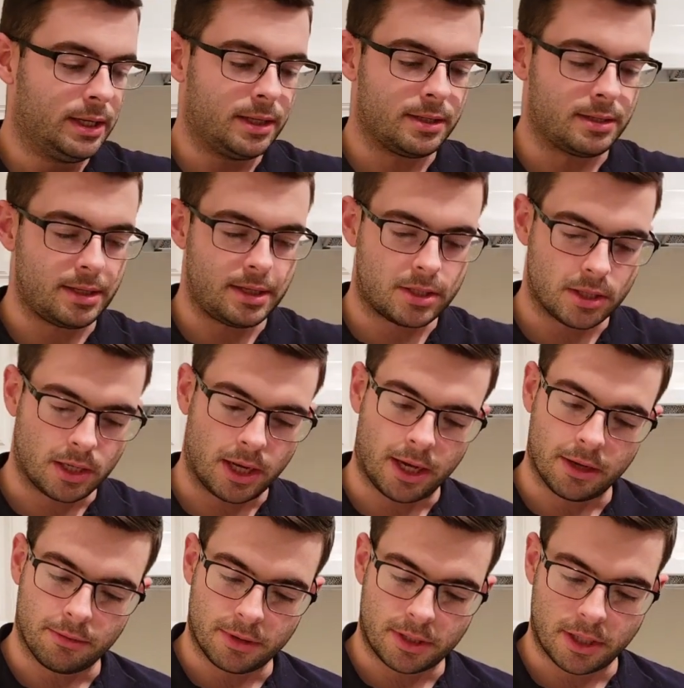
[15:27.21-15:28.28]
A decent
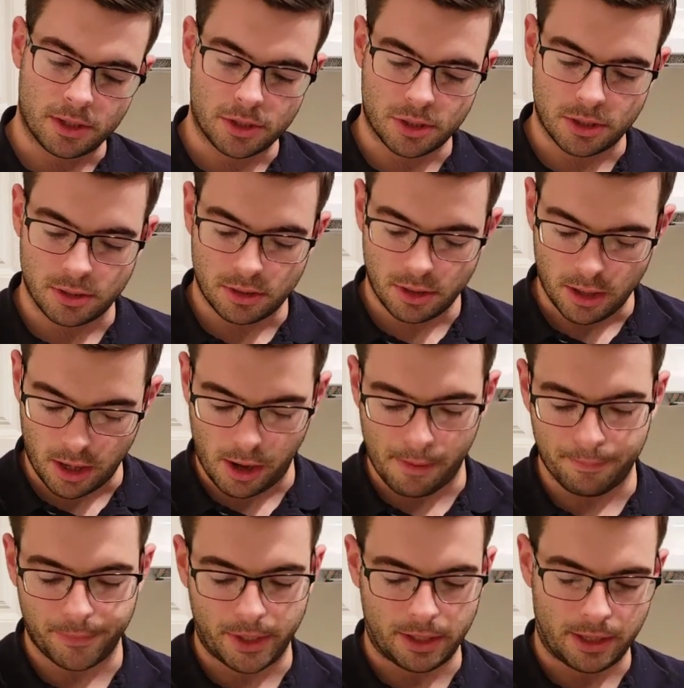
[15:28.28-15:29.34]
head retention,
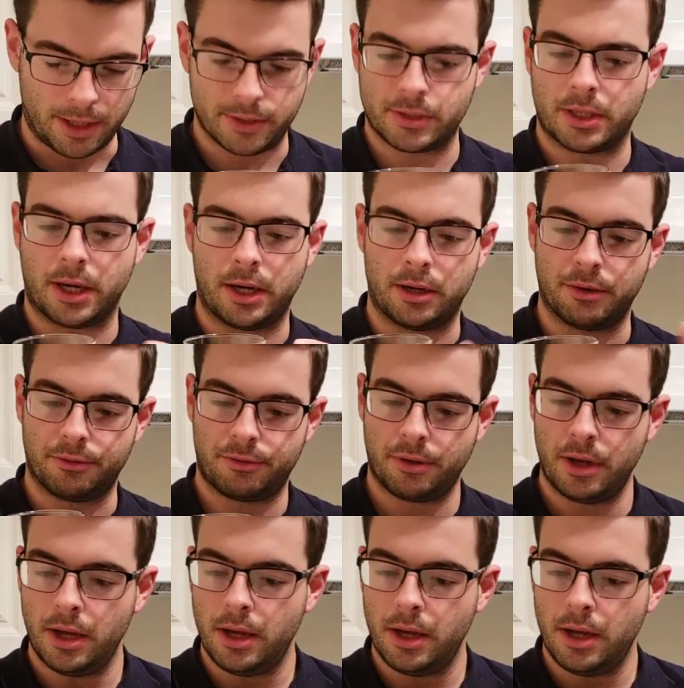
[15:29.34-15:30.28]
um, a nice kind of